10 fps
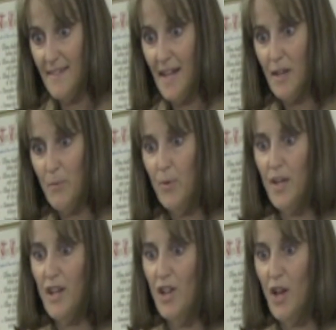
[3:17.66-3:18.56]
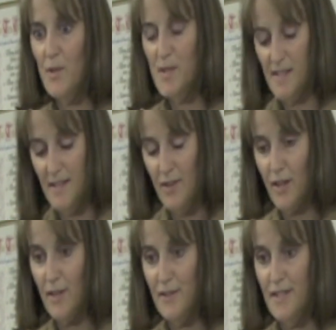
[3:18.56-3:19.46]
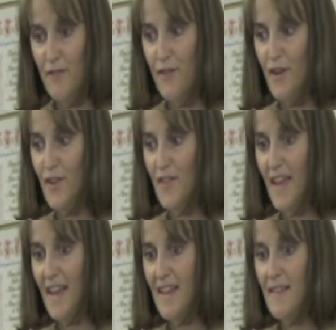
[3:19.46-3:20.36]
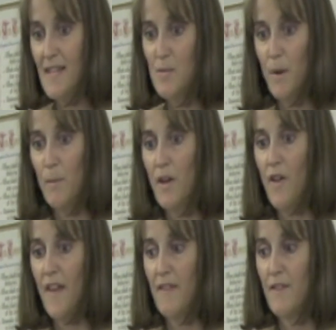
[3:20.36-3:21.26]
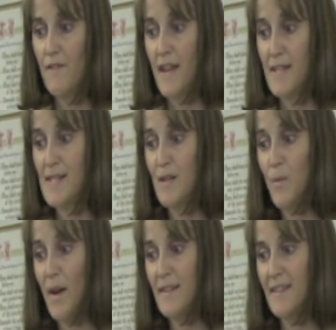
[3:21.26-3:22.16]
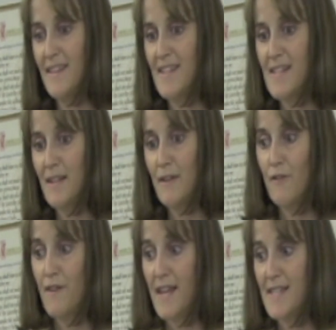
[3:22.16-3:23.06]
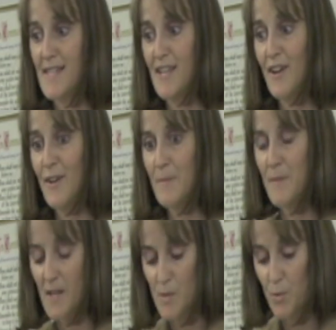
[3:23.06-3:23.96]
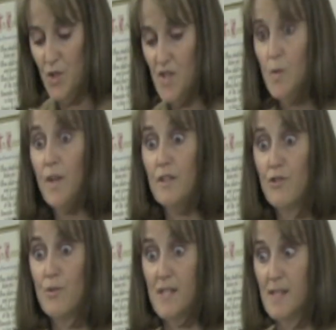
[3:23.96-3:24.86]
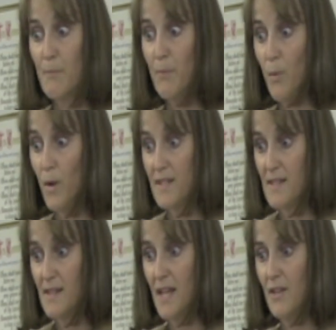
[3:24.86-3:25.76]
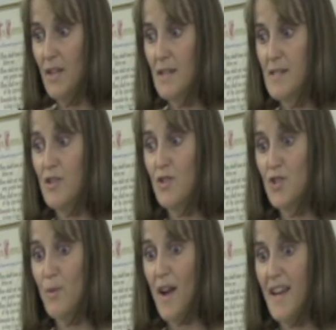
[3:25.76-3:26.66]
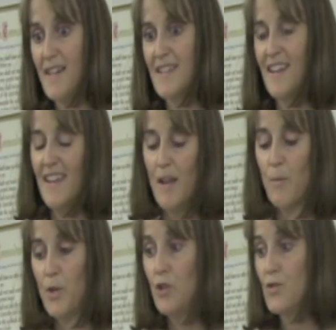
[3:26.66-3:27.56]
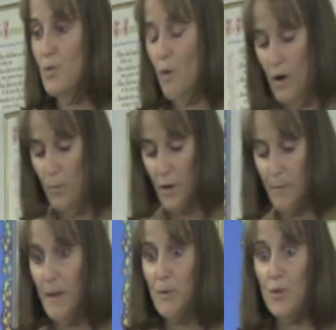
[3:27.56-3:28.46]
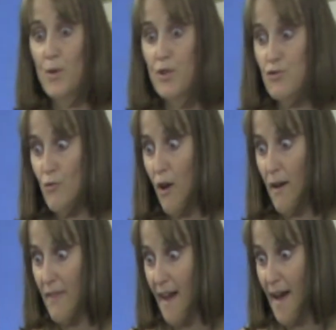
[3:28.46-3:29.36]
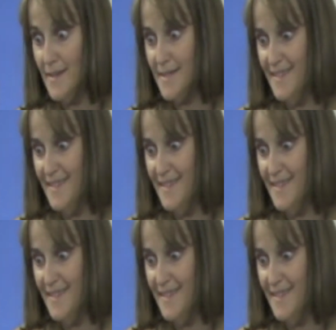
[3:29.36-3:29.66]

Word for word: They look pretty close. They're a little different, aren't they? That's why we call that the fancy one. It's a little fancier. So we're just going to do the simple one. Doesn't that look easier to write? Yeah. And when you do artwork, maybe you can draw that.